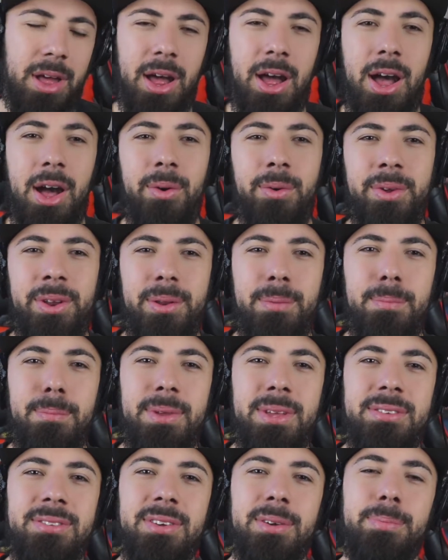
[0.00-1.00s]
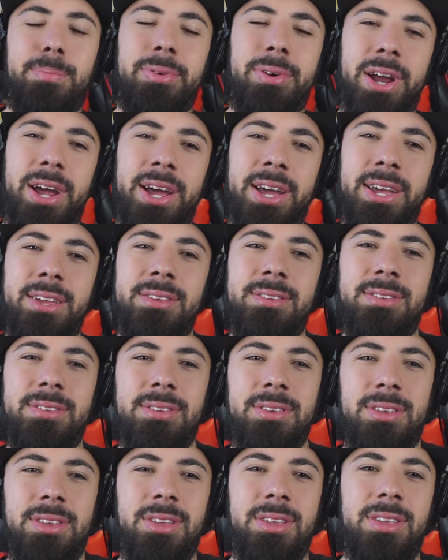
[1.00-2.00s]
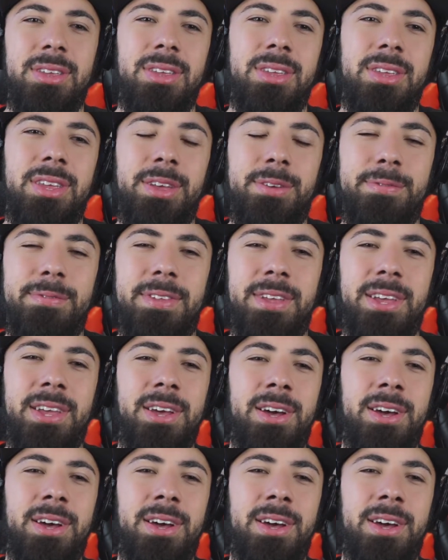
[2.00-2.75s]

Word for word: I wouldn't be surprised if they